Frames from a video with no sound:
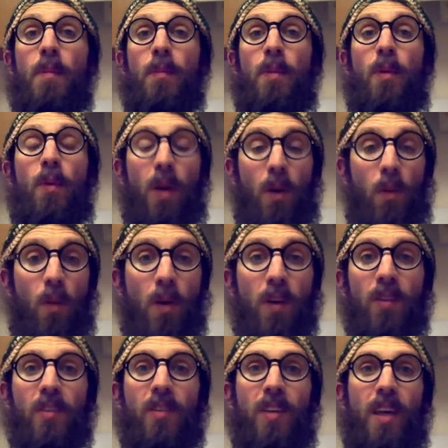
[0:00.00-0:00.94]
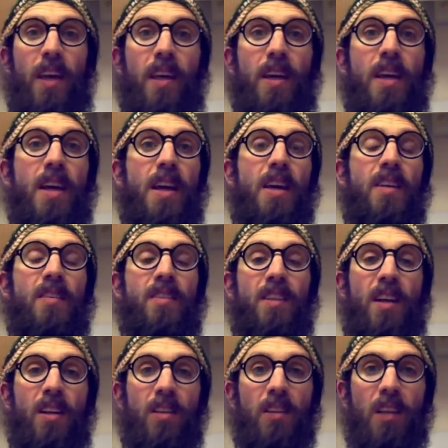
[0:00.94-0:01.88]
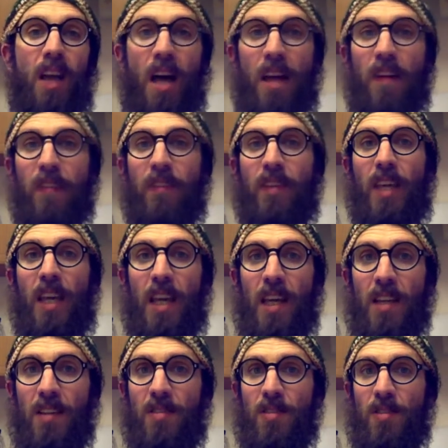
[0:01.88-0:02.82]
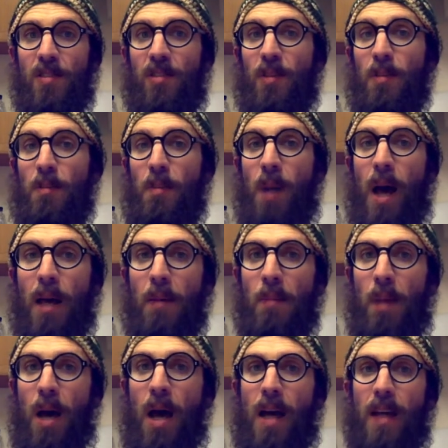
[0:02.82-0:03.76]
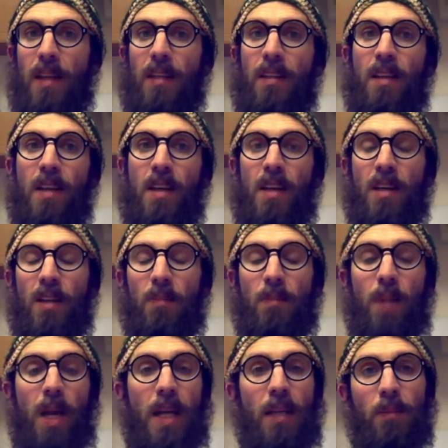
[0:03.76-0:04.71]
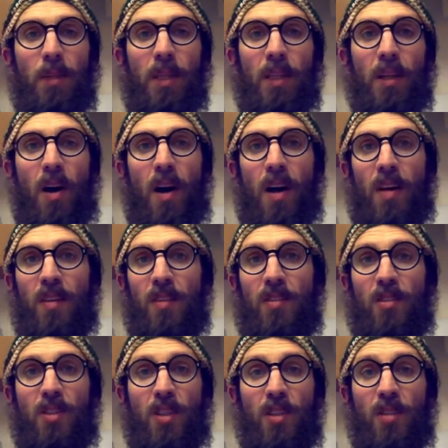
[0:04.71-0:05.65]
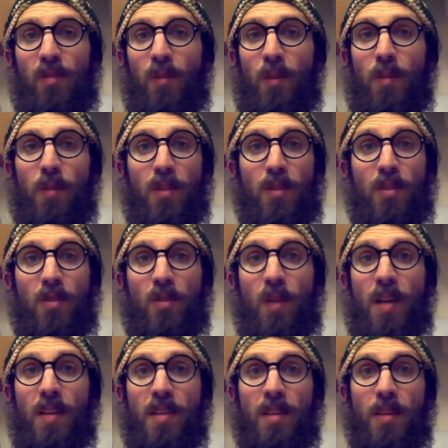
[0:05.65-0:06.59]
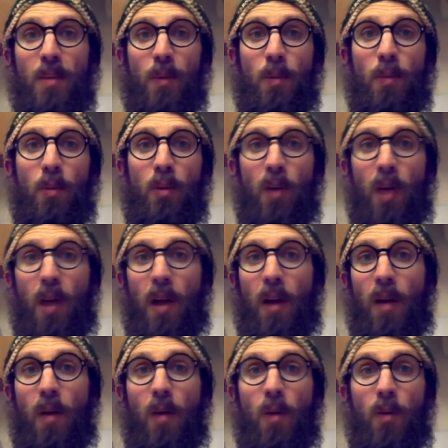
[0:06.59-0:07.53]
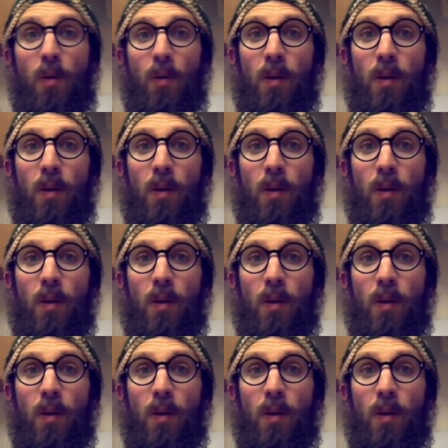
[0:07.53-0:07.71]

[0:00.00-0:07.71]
But what I want to say is that a lot of cancer, to my mind, might be caused just from the stress that we put on our own